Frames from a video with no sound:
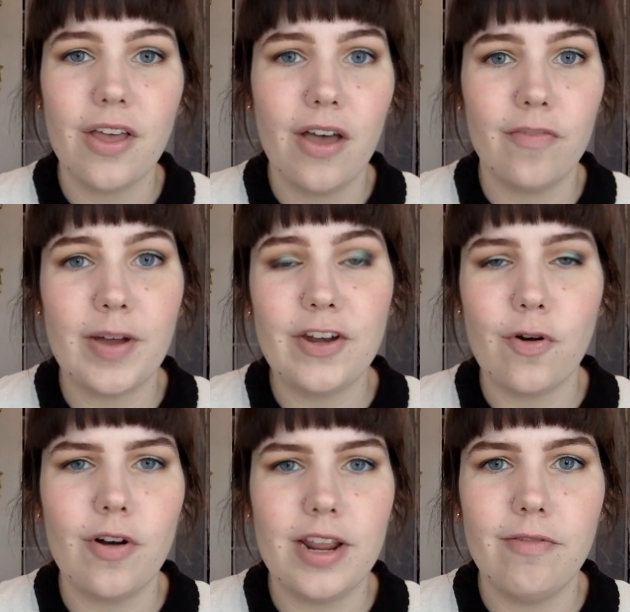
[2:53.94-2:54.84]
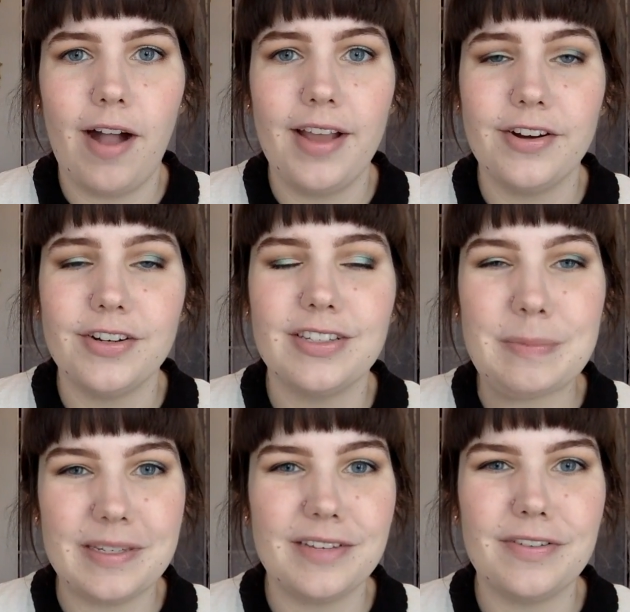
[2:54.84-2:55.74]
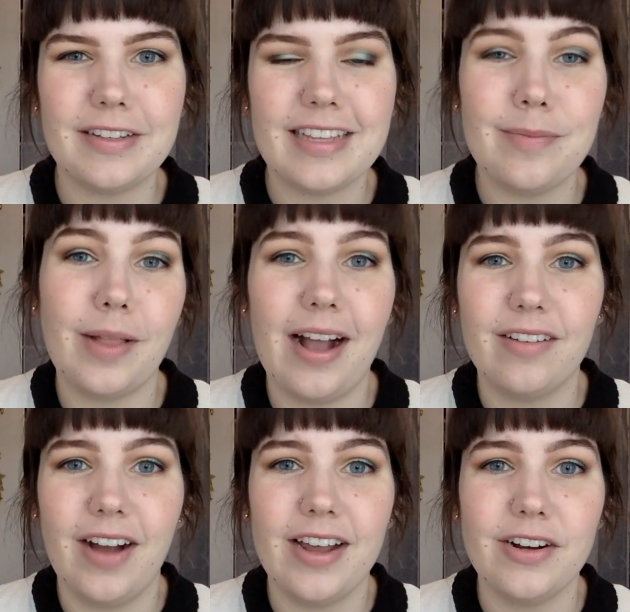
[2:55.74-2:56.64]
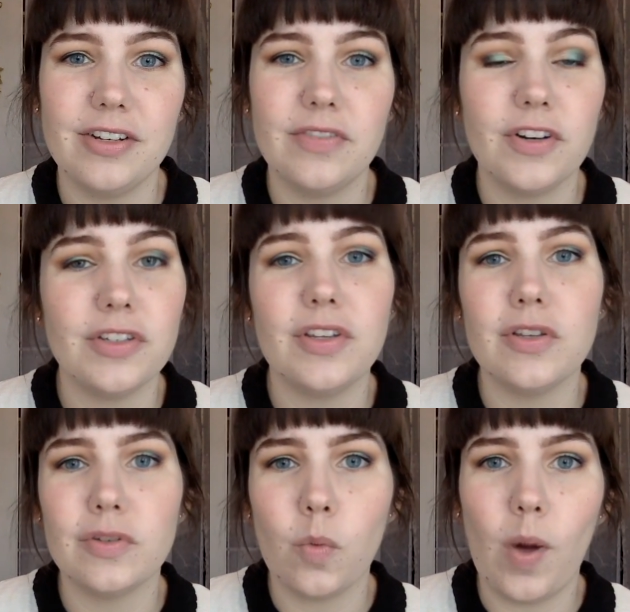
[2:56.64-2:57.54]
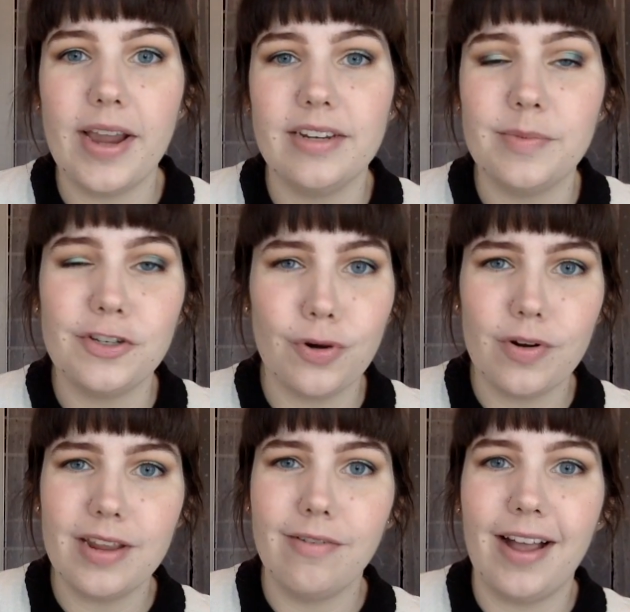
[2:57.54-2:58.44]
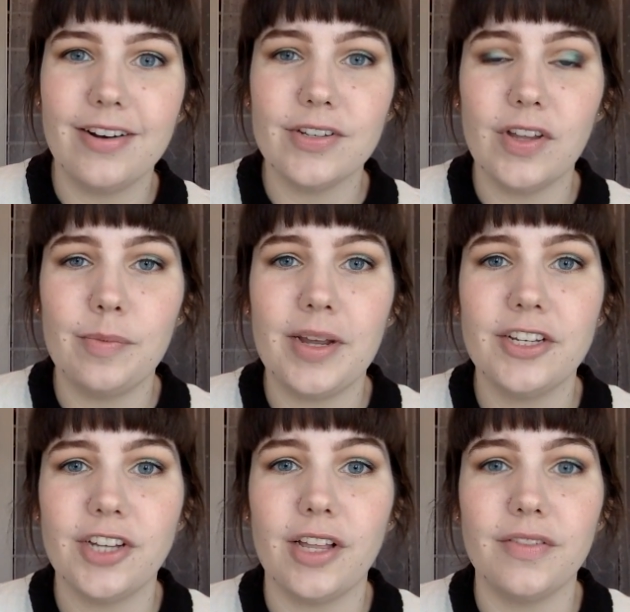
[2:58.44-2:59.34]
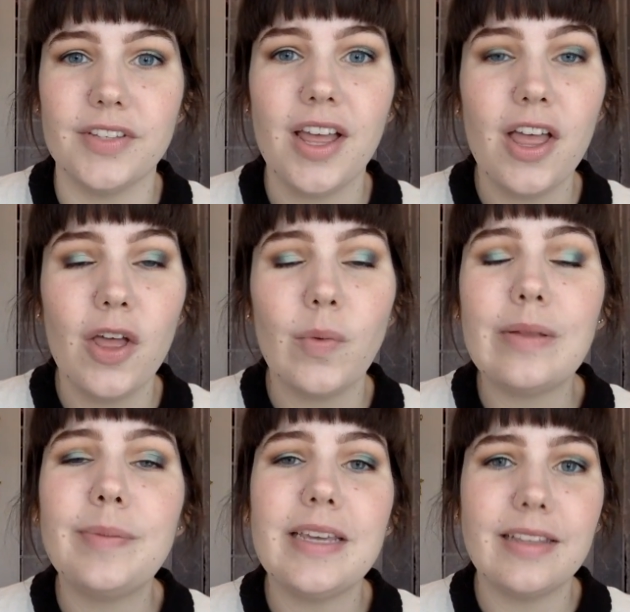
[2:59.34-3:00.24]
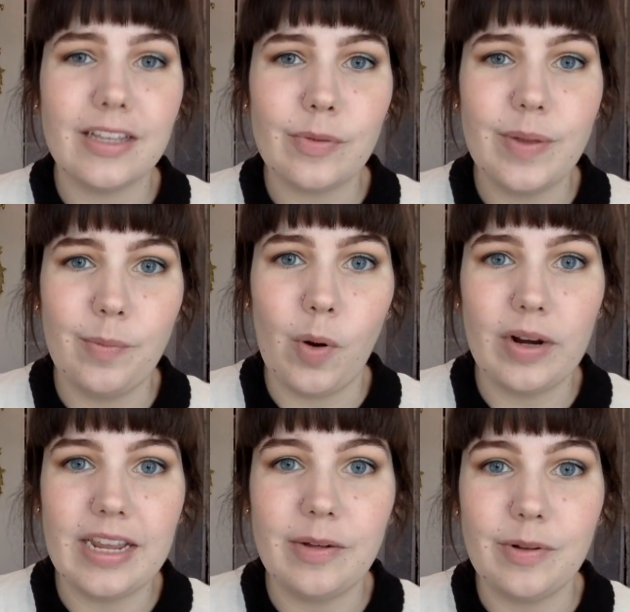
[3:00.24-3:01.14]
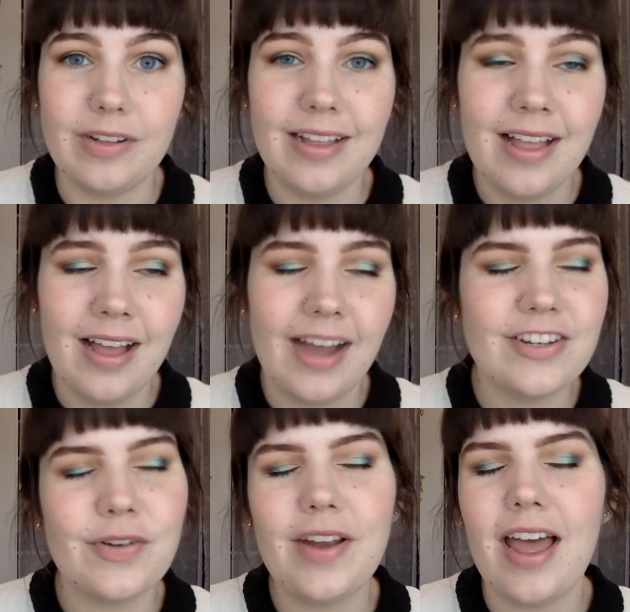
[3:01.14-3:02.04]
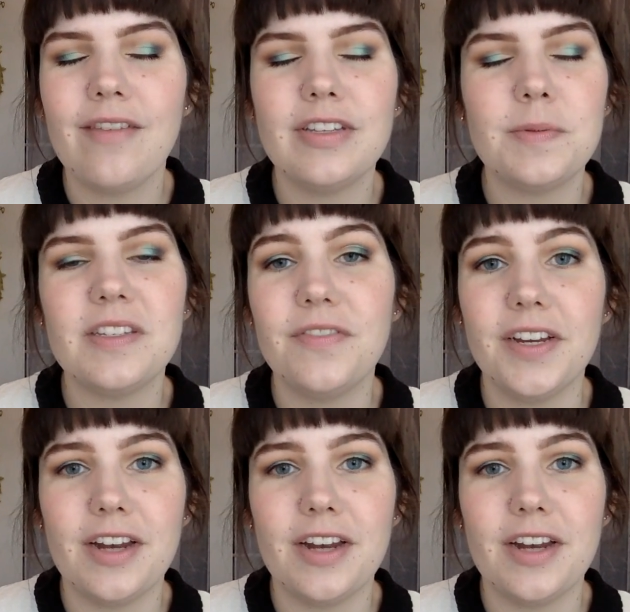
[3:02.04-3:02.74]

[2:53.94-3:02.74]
of minority writers, specifically Black writers versus white majority writers on my shelves, will be a little bit more equal. I don't have a specific